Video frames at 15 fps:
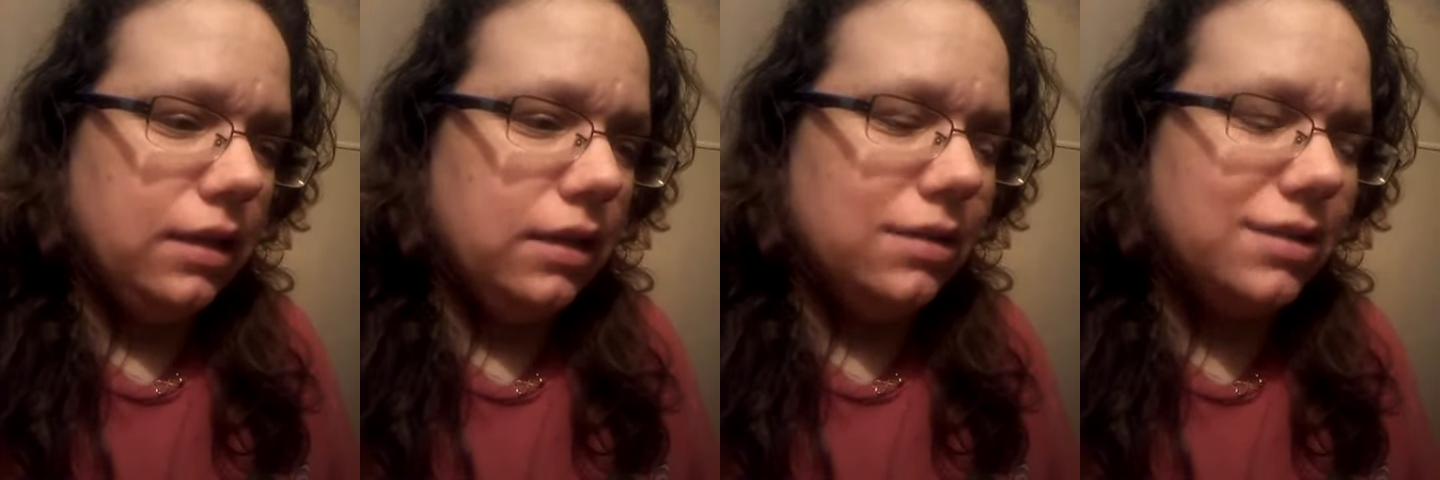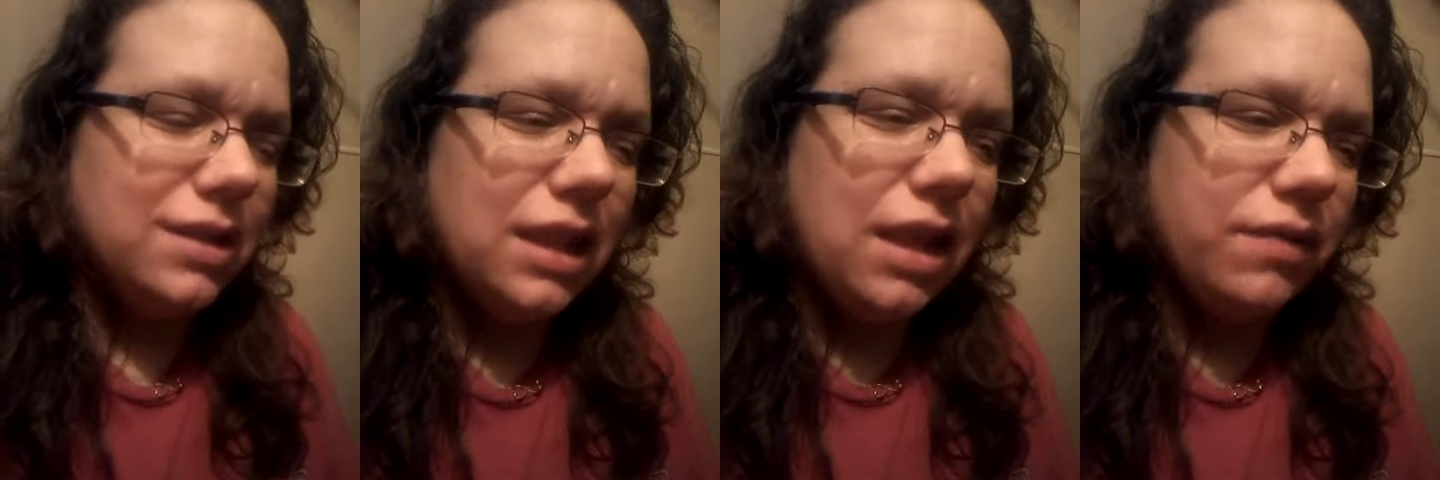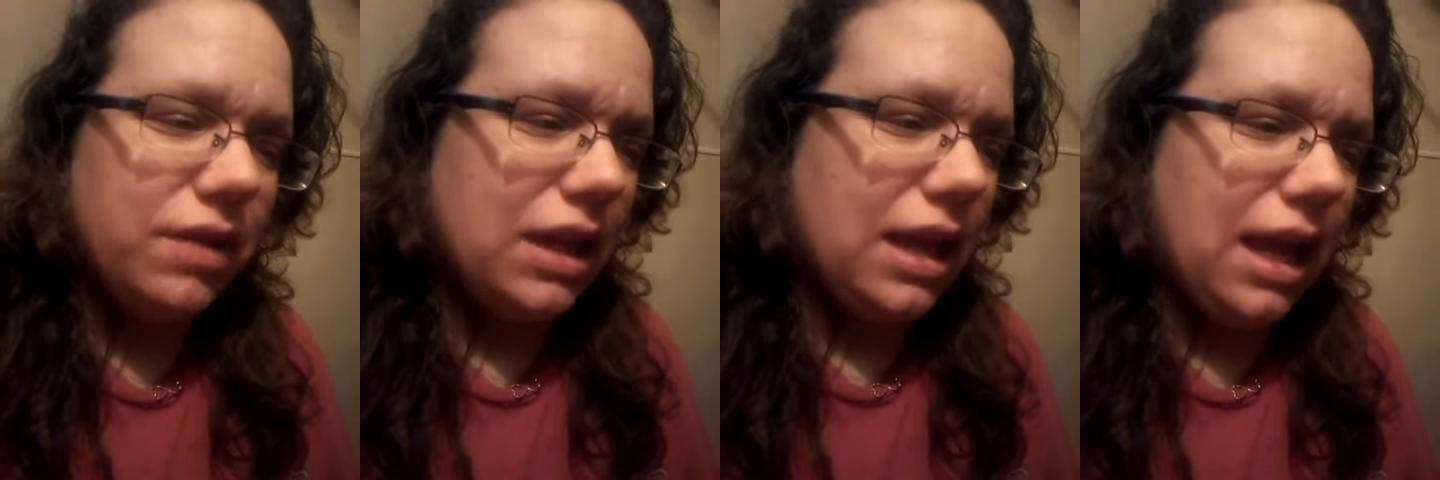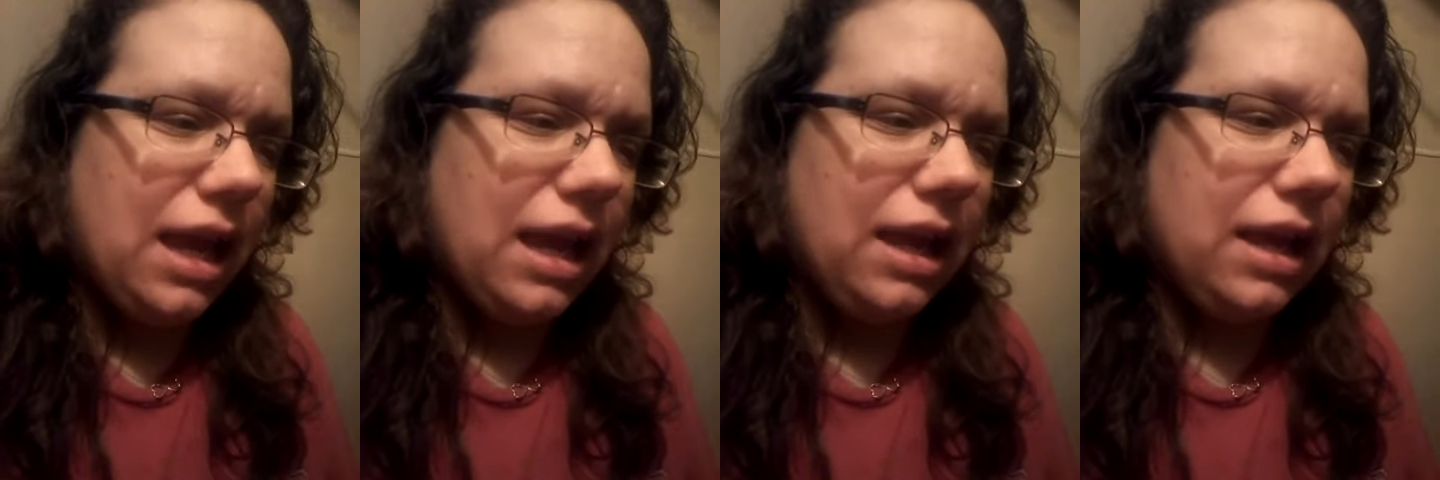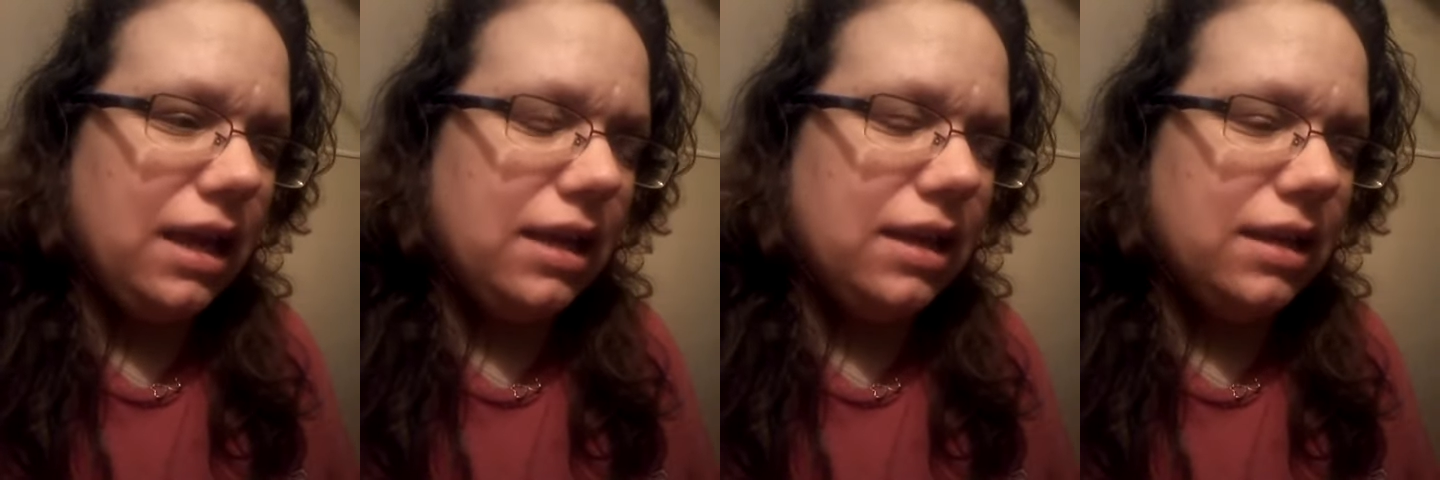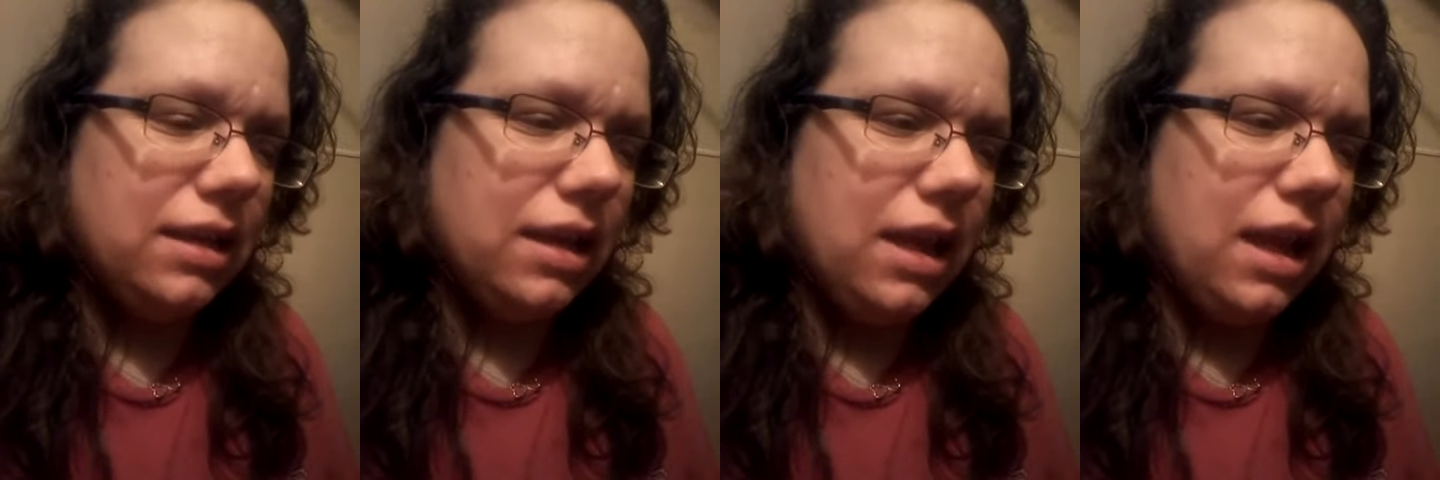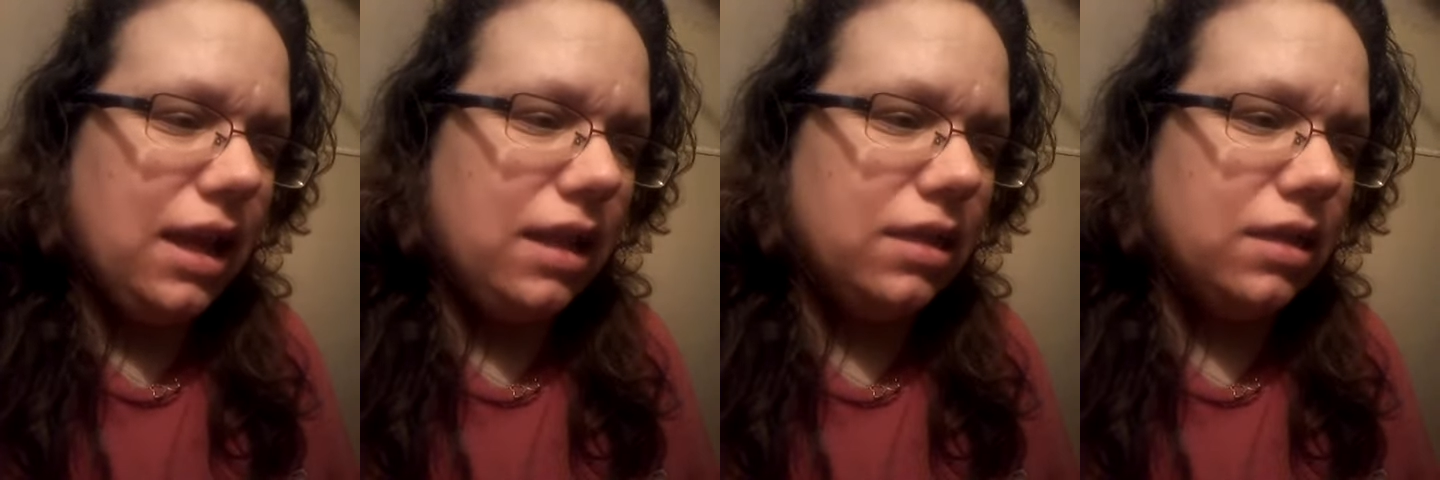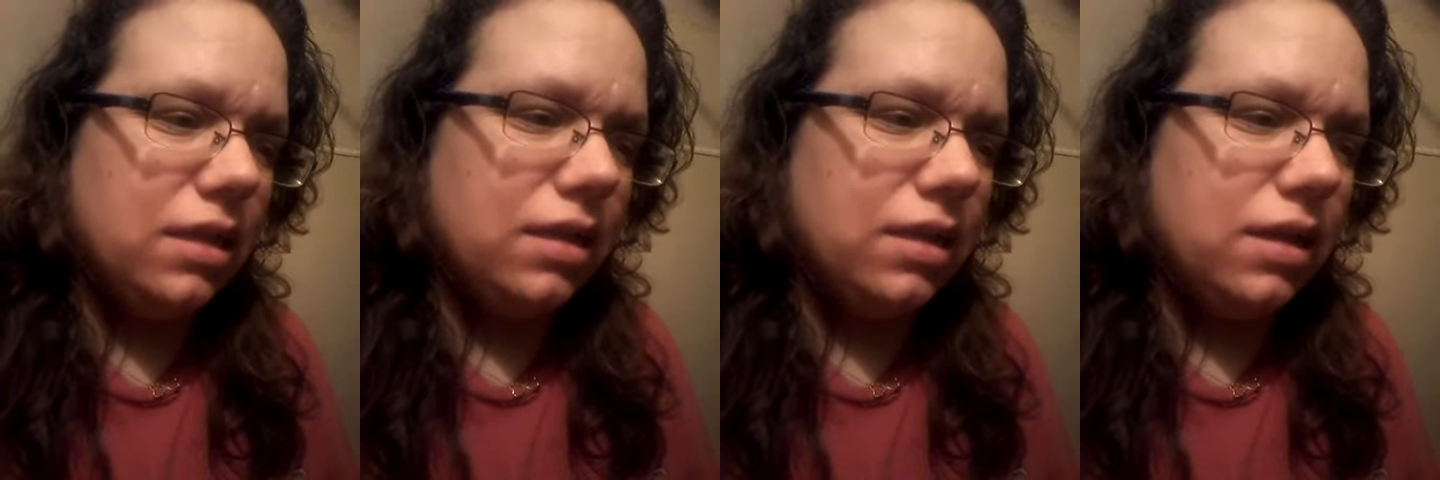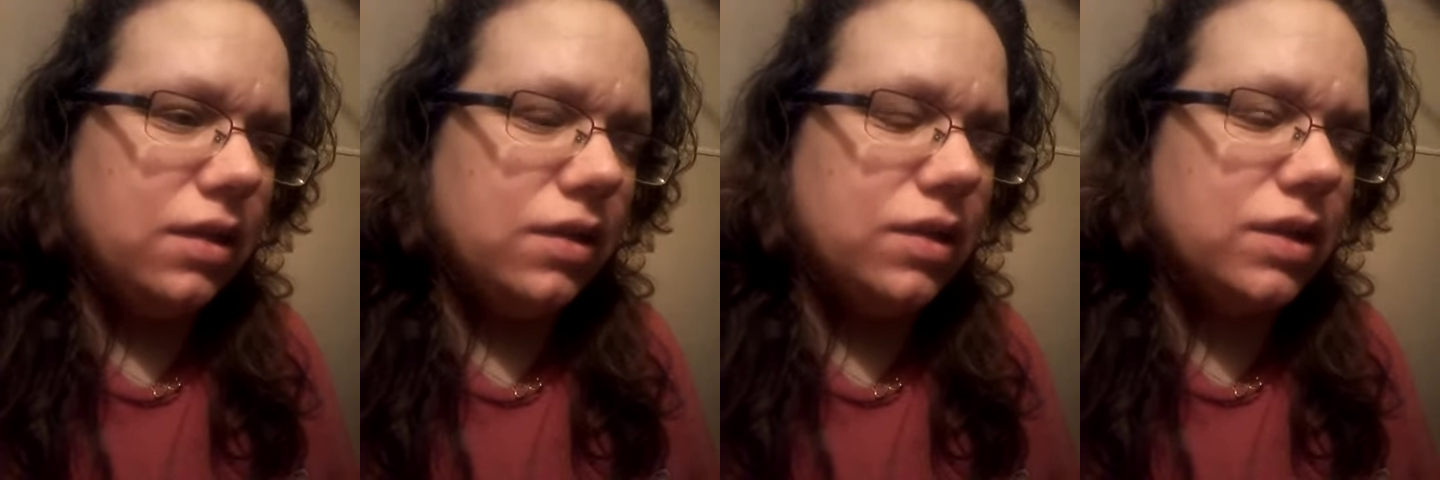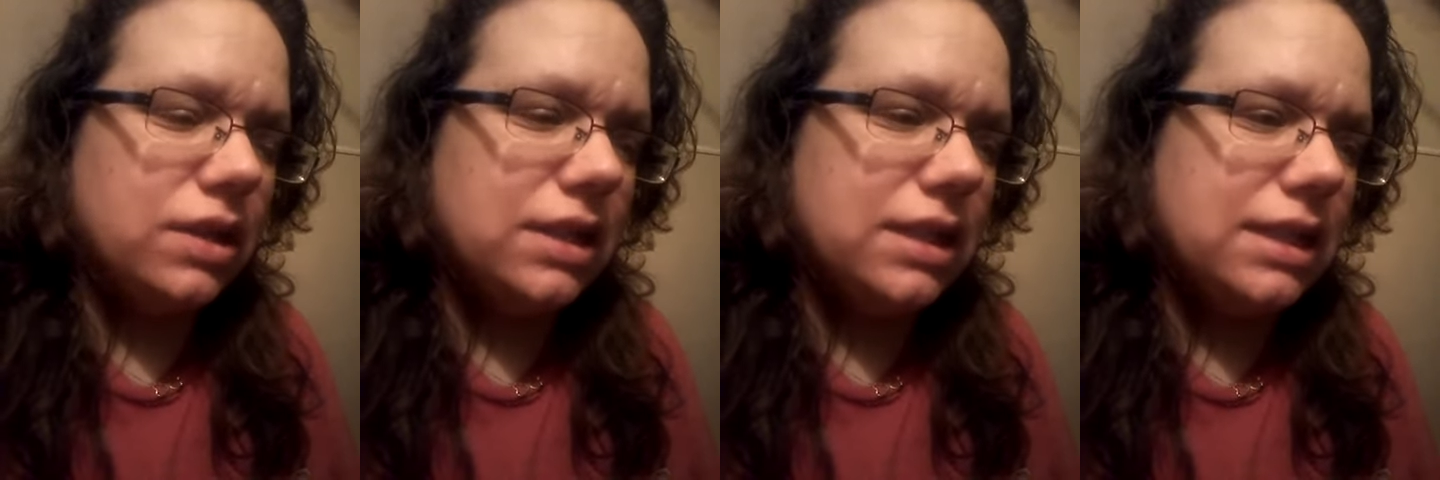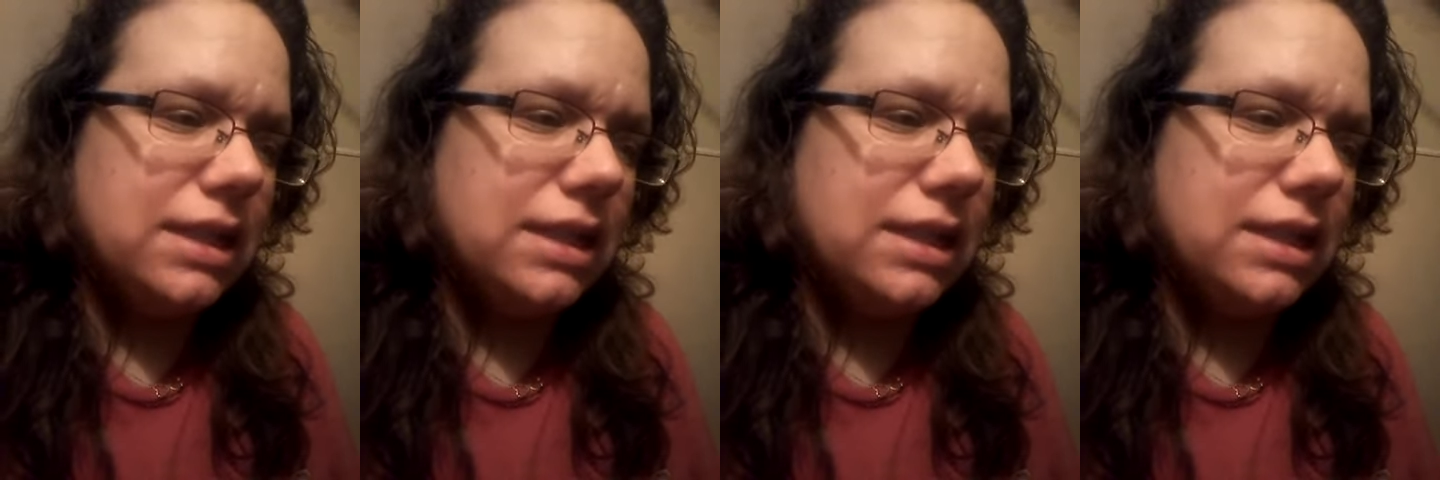there's love and hate, and there's an